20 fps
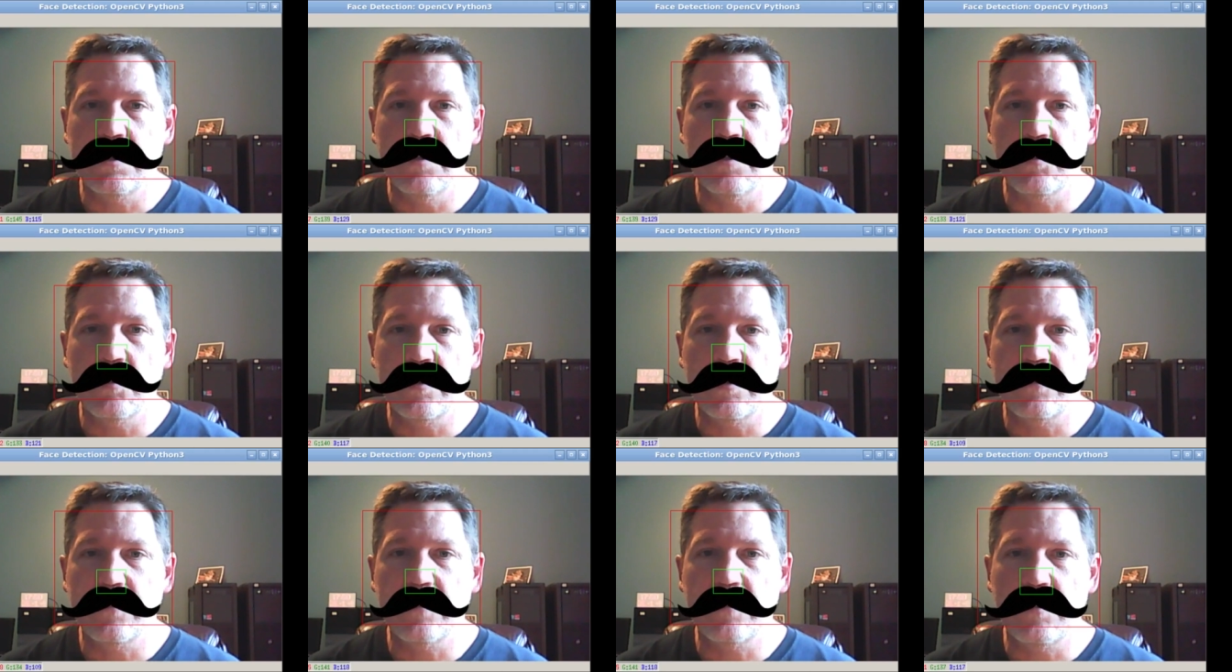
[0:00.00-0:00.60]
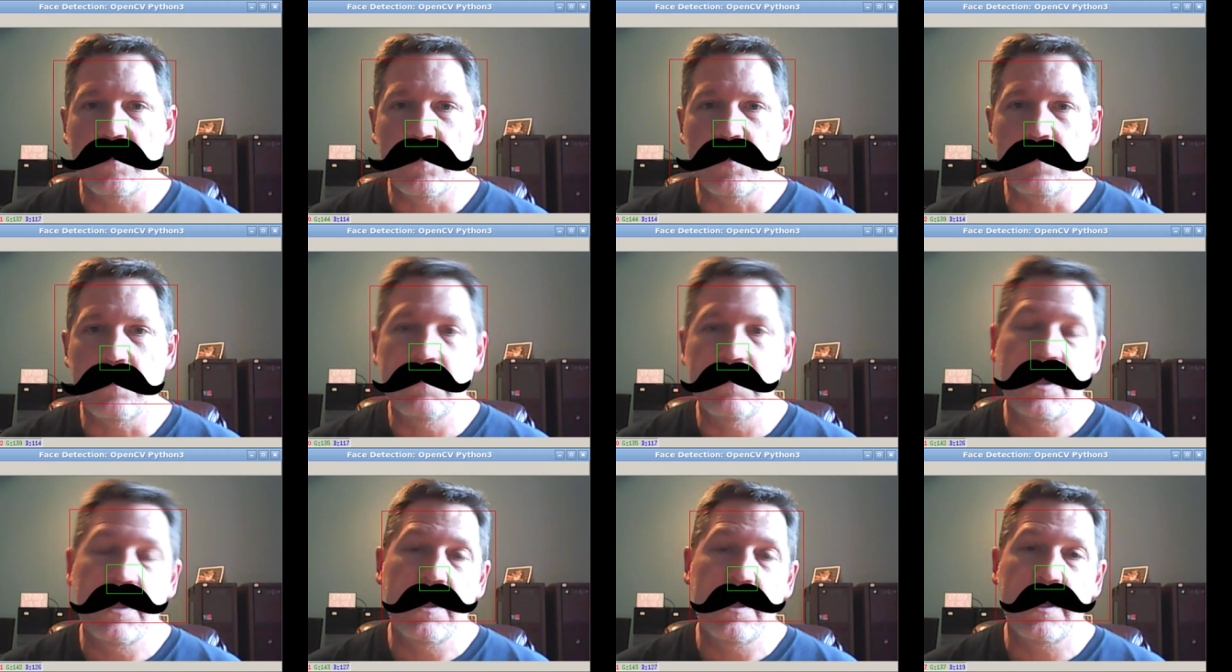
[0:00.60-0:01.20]
pretty simple
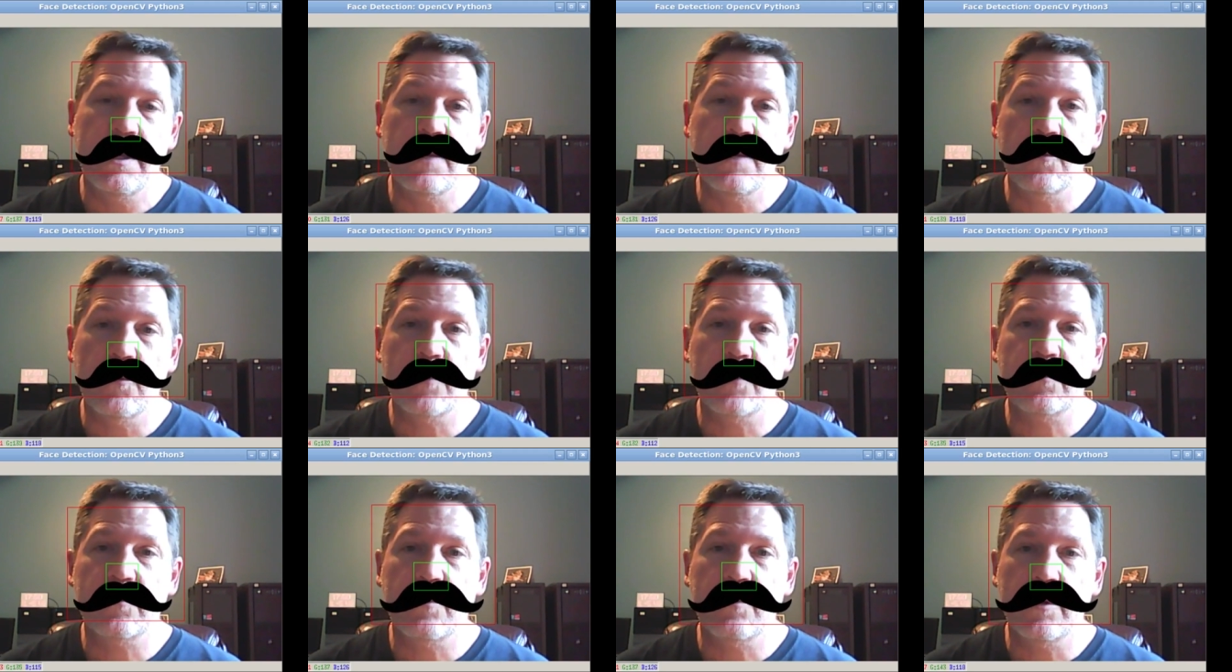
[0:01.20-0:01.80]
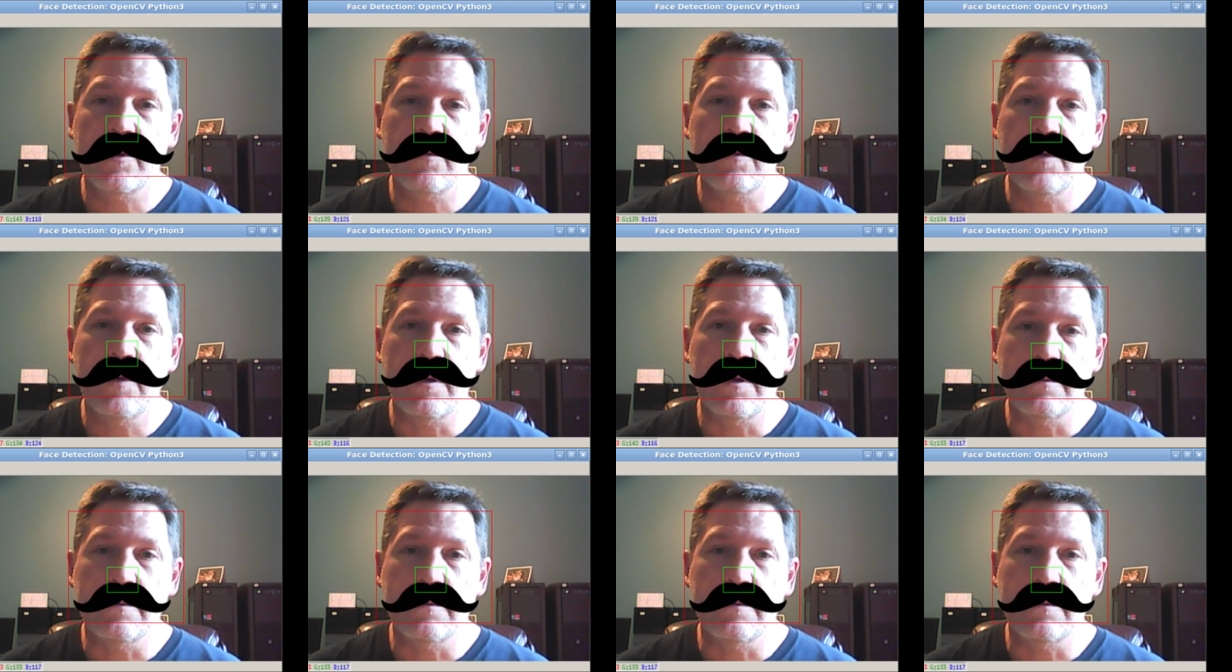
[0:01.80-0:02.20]
and it works pretty well